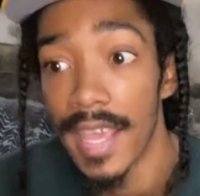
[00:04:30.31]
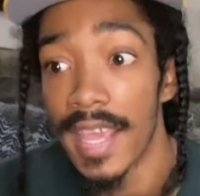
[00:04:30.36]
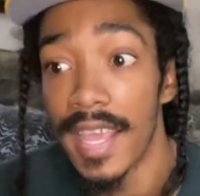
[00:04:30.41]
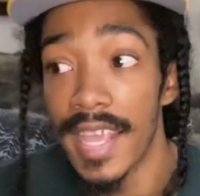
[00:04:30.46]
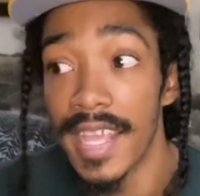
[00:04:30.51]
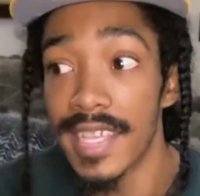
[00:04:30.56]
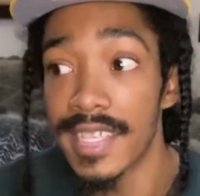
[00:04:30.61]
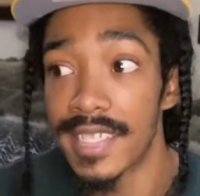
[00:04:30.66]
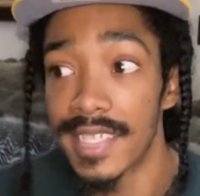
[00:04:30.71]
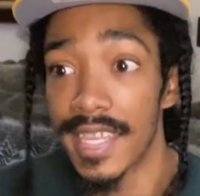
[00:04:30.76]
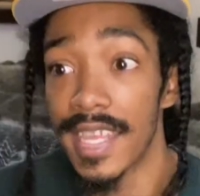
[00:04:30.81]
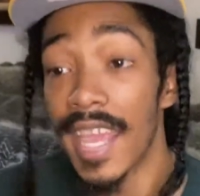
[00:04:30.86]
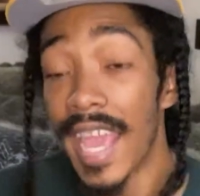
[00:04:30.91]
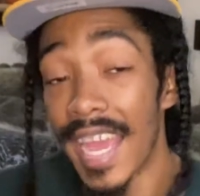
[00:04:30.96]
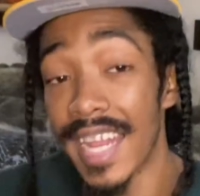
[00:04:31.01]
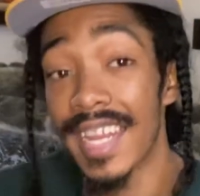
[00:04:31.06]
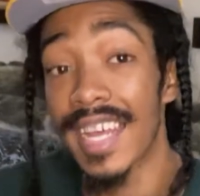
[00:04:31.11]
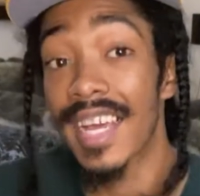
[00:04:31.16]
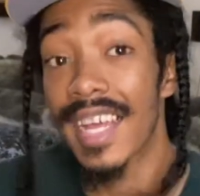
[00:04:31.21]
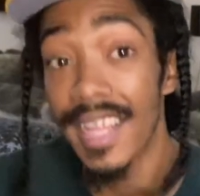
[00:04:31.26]
He
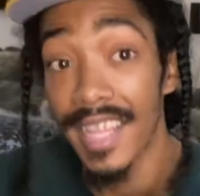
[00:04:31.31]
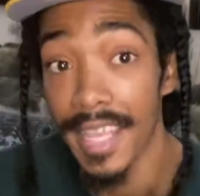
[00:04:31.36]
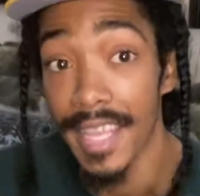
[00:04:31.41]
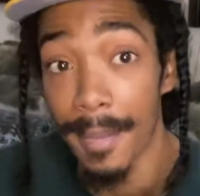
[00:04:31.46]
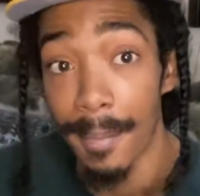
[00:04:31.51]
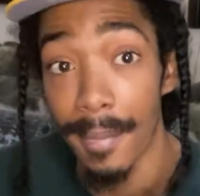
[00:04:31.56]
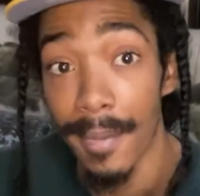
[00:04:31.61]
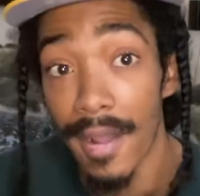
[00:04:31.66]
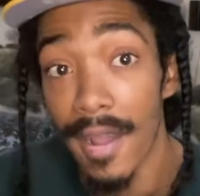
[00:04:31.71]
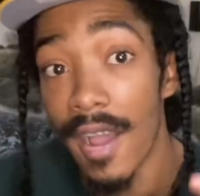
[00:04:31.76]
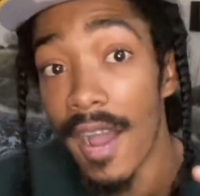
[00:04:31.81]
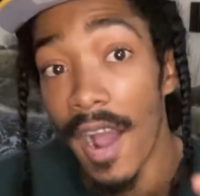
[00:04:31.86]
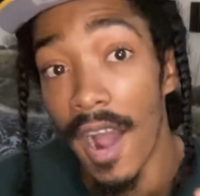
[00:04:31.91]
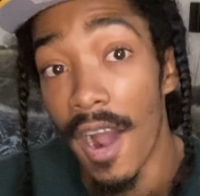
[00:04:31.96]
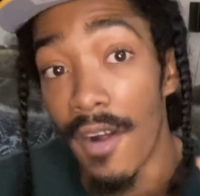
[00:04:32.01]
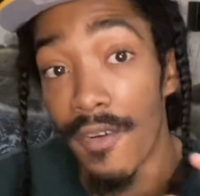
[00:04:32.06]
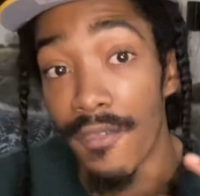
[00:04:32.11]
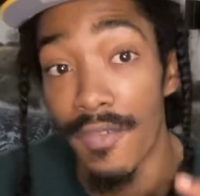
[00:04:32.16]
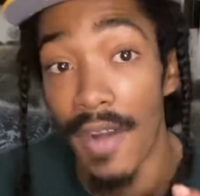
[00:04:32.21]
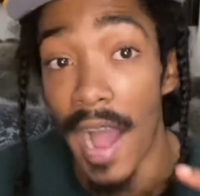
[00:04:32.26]
had a clip
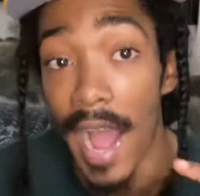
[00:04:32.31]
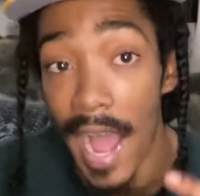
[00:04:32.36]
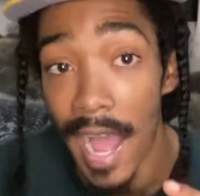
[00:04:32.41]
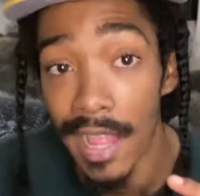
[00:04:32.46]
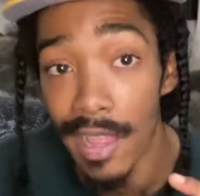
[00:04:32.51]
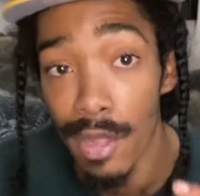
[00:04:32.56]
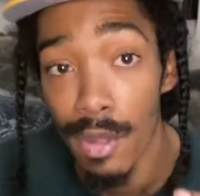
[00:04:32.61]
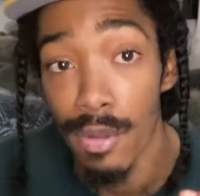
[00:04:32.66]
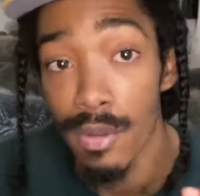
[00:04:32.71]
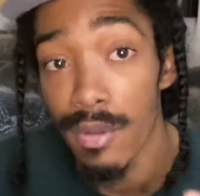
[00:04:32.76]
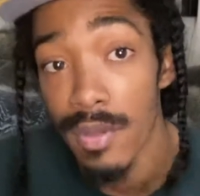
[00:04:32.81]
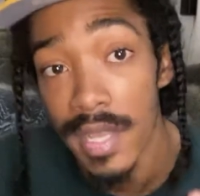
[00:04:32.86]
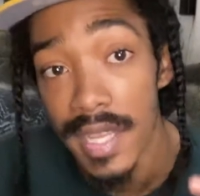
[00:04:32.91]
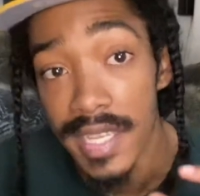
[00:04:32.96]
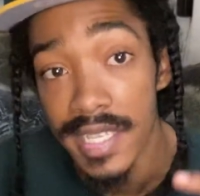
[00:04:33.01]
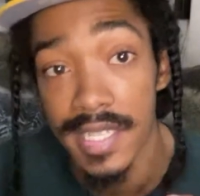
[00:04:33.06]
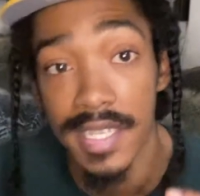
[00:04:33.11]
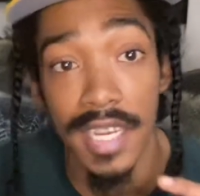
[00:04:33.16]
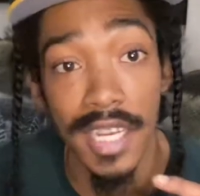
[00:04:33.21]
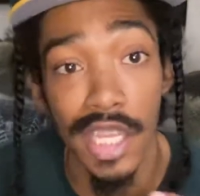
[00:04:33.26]
of Hollow
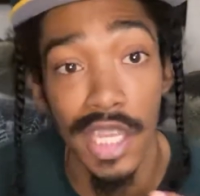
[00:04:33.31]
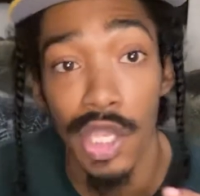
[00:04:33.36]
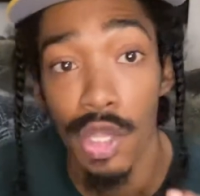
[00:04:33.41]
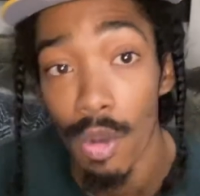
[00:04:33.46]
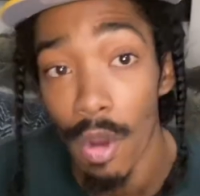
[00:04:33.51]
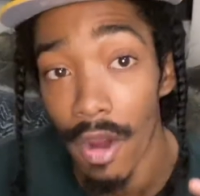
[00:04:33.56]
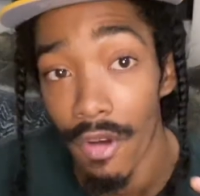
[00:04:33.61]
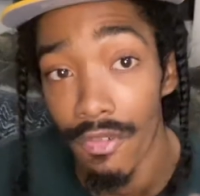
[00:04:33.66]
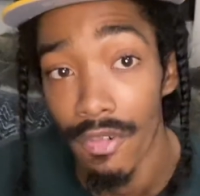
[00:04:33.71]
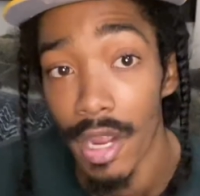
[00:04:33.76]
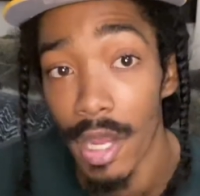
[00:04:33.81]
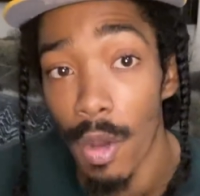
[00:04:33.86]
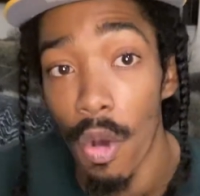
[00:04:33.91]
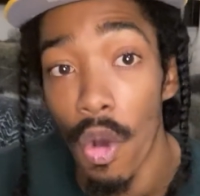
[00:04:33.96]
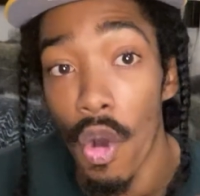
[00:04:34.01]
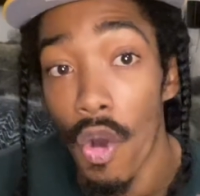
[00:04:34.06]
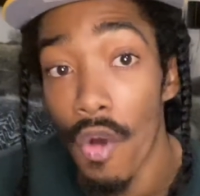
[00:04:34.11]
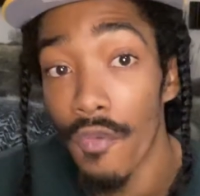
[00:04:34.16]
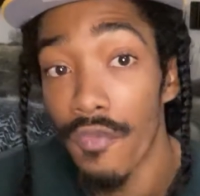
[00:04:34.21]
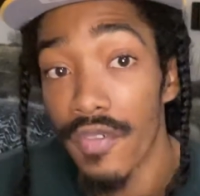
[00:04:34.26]
saying that URL
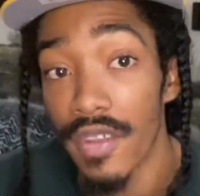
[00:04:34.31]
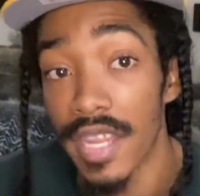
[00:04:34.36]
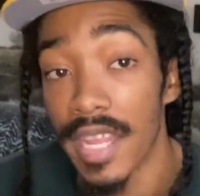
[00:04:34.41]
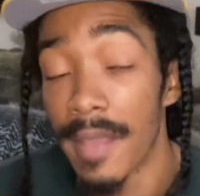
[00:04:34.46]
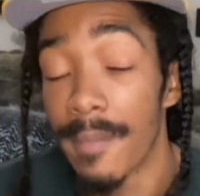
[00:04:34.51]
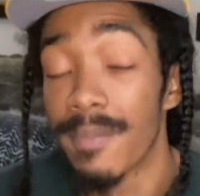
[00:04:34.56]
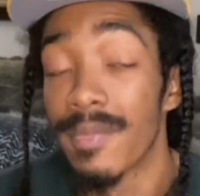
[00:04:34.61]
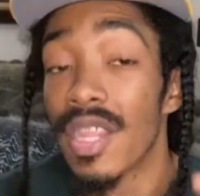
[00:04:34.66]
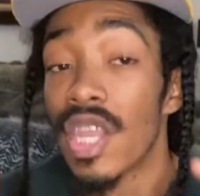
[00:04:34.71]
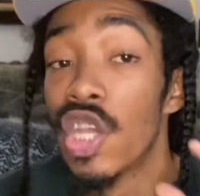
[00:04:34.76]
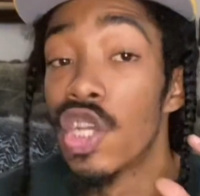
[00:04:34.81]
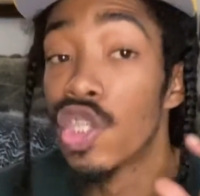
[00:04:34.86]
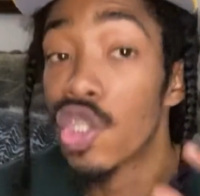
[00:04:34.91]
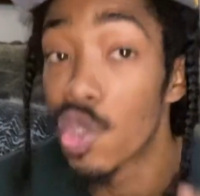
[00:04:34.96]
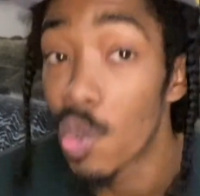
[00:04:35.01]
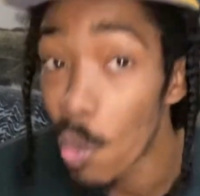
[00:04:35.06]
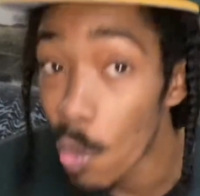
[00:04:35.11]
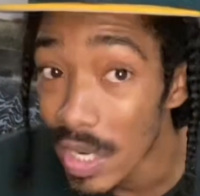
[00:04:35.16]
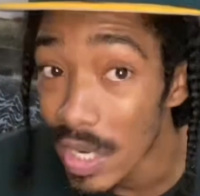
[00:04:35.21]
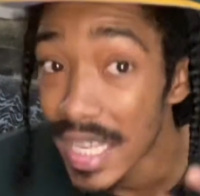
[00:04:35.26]
offered him
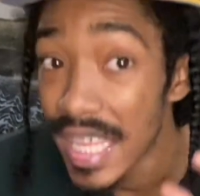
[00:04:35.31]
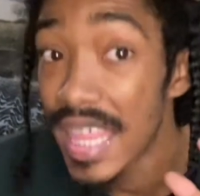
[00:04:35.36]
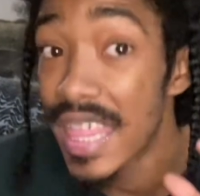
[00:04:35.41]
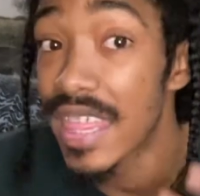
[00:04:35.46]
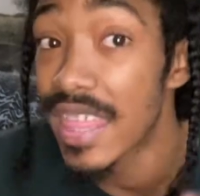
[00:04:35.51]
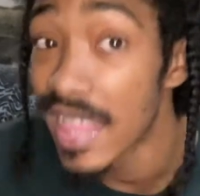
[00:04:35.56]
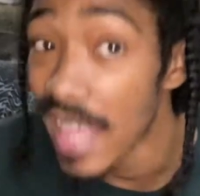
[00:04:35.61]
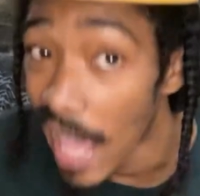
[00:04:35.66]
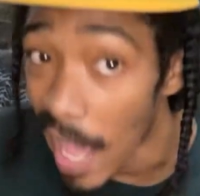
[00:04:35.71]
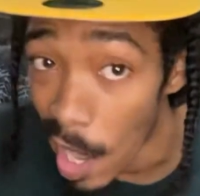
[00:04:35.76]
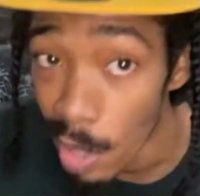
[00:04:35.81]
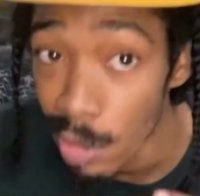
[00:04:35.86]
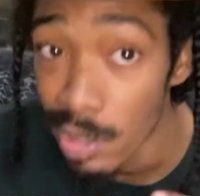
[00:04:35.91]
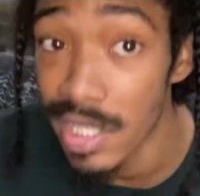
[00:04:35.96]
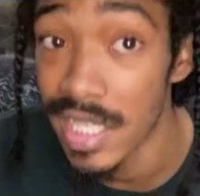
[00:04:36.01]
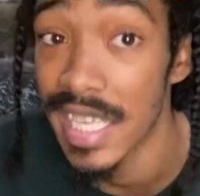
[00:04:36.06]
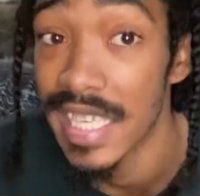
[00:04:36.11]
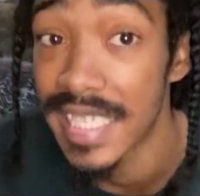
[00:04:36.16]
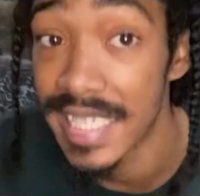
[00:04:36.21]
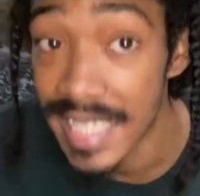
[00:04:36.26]

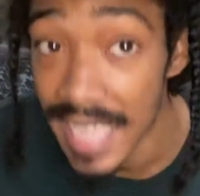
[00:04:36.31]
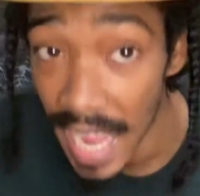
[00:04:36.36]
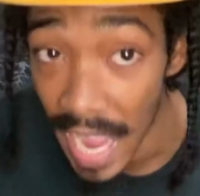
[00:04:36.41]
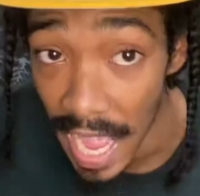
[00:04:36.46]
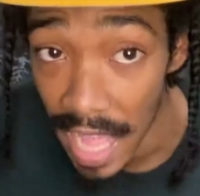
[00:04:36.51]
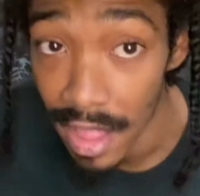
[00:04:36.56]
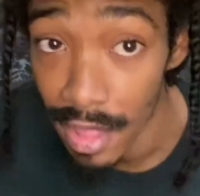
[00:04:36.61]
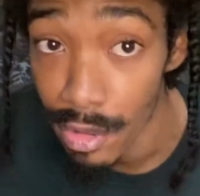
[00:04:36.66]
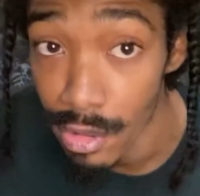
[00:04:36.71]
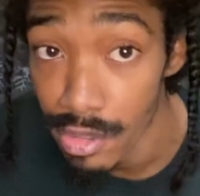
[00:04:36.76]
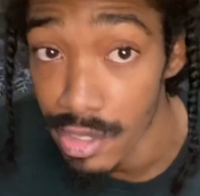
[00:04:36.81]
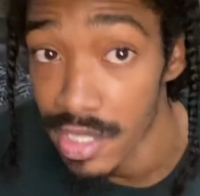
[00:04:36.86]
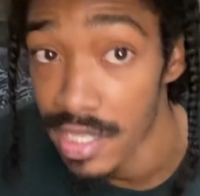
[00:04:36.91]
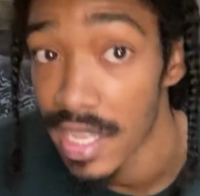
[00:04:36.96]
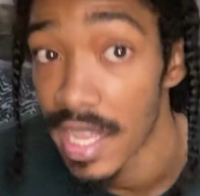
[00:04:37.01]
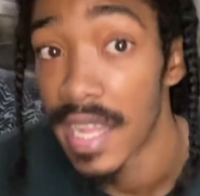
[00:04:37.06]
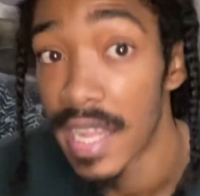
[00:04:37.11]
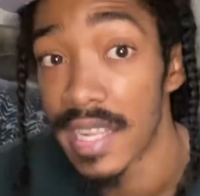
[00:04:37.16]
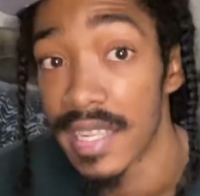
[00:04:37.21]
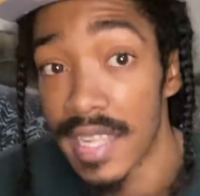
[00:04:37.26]
$20,000
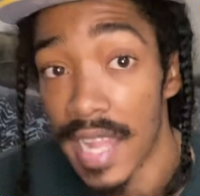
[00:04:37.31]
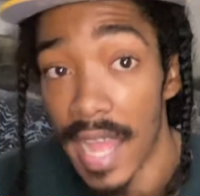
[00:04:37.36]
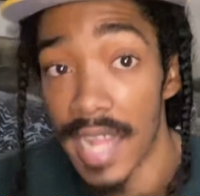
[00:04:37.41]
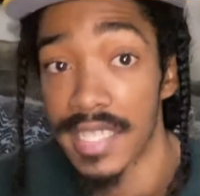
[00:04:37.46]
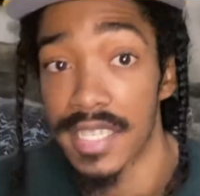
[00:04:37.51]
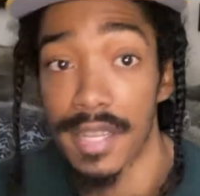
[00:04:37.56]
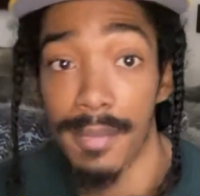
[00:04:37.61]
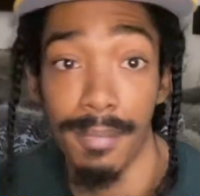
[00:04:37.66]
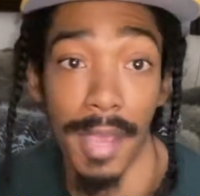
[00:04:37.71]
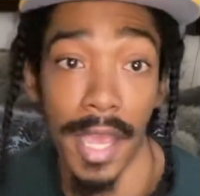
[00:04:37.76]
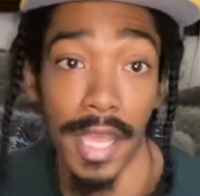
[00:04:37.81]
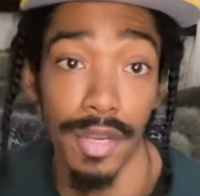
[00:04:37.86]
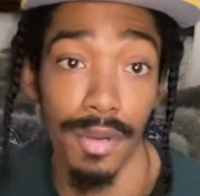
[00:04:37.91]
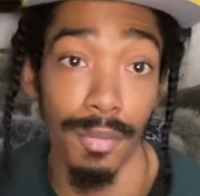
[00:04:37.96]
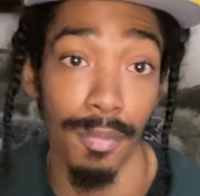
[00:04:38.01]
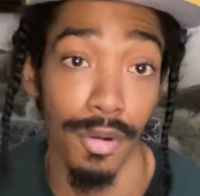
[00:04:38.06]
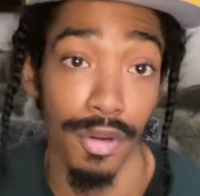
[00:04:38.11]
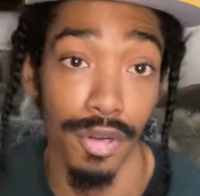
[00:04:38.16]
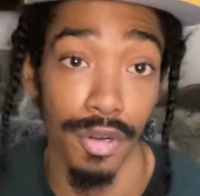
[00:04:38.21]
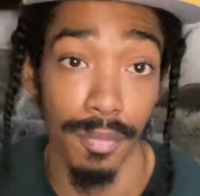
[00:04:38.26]
not to battle
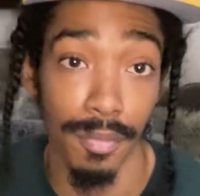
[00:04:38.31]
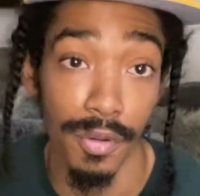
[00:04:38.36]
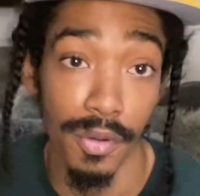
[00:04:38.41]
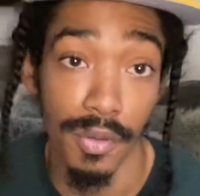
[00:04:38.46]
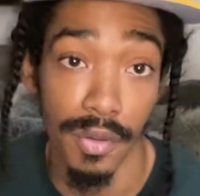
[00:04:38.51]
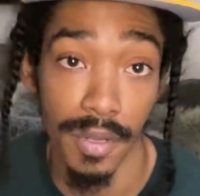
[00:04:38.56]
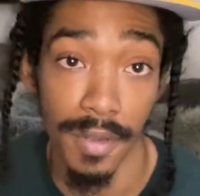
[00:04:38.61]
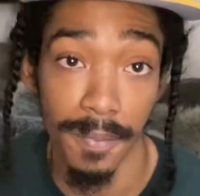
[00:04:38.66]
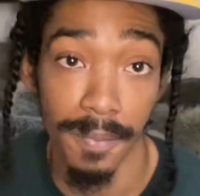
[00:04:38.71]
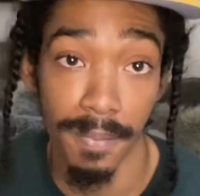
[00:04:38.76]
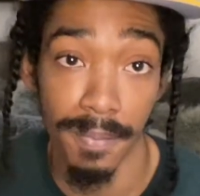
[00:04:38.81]
Murder Mook.